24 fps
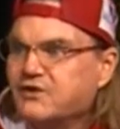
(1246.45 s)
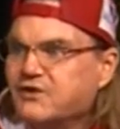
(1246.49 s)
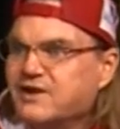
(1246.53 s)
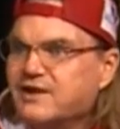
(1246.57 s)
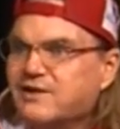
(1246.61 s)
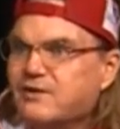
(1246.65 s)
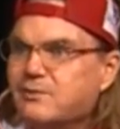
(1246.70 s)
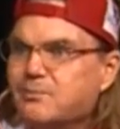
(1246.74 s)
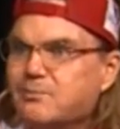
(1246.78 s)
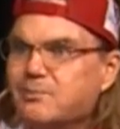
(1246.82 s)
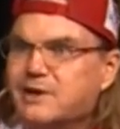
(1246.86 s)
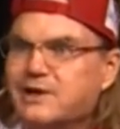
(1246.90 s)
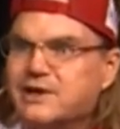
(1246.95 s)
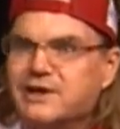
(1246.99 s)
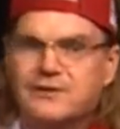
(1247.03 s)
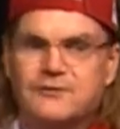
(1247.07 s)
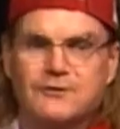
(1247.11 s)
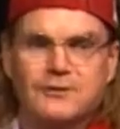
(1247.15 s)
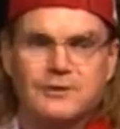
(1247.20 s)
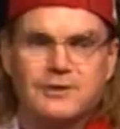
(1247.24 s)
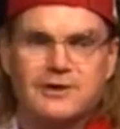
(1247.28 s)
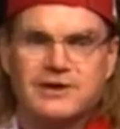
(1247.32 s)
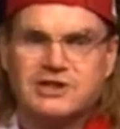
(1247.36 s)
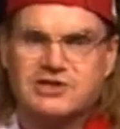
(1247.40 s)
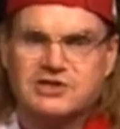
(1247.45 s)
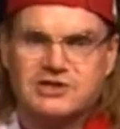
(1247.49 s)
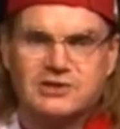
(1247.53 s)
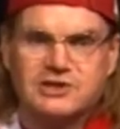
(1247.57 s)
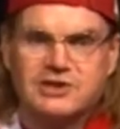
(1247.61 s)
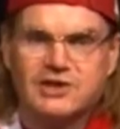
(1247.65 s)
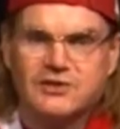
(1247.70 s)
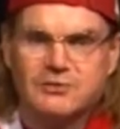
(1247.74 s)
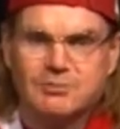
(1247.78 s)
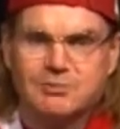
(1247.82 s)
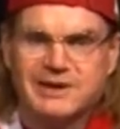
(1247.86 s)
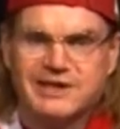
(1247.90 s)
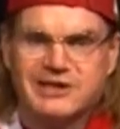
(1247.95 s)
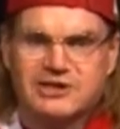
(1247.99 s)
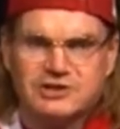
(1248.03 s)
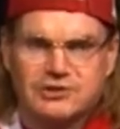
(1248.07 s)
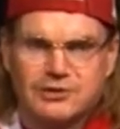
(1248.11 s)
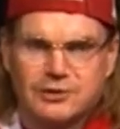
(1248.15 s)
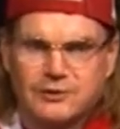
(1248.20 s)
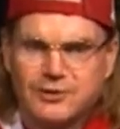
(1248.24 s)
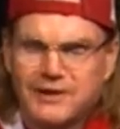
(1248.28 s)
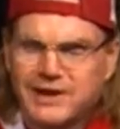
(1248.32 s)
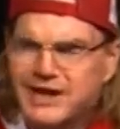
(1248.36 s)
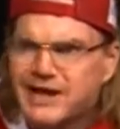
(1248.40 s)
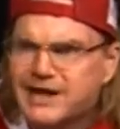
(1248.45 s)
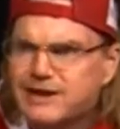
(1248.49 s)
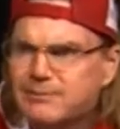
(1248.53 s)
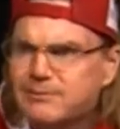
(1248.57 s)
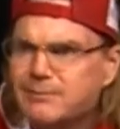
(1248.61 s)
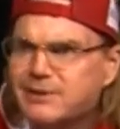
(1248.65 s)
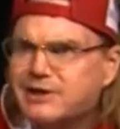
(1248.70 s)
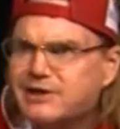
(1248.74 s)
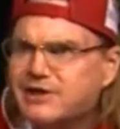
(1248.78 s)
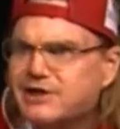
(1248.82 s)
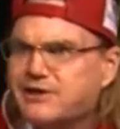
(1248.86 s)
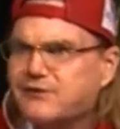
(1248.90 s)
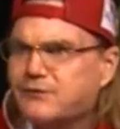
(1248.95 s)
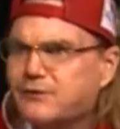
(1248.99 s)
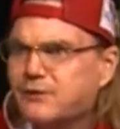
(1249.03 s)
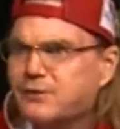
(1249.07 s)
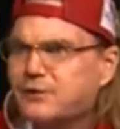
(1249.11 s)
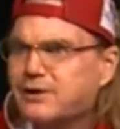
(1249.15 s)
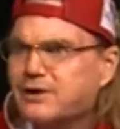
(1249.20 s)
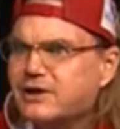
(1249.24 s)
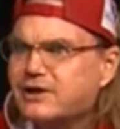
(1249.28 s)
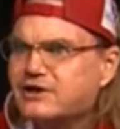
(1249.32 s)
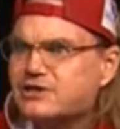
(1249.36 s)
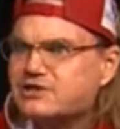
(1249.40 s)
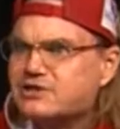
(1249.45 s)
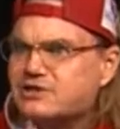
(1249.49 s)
give them money for lunch. You just made sure they had money for lunch.